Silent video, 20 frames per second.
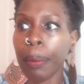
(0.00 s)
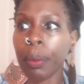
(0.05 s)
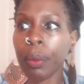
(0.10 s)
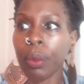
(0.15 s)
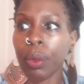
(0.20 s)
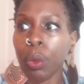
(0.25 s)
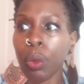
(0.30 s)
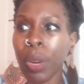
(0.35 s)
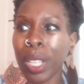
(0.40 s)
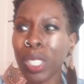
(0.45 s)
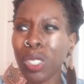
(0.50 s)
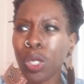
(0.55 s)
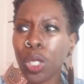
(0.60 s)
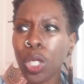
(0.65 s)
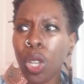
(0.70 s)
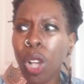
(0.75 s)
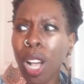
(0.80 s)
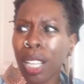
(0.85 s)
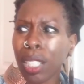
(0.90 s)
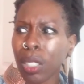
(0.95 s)
When you
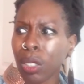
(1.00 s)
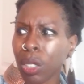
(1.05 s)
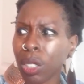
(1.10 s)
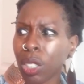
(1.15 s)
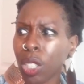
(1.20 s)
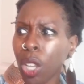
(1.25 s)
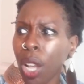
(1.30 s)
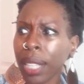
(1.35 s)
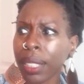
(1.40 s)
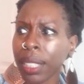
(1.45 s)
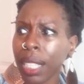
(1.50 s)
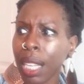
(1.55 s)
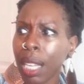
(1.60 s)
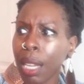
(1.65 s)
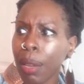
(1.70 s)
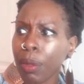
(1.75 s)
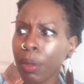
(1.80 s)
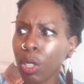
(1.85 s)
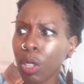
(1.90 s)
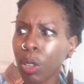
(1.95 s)
talk to
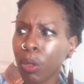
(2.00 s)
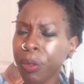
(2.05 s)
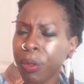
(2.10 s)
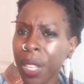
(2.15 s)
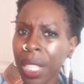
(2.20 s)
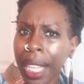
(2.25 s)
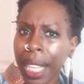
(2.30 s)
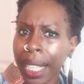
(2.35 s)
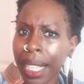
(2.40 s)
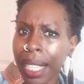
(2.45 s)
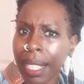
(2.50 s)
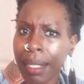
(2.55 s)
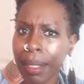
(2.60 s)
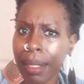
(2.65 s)
him, you don't feel like he's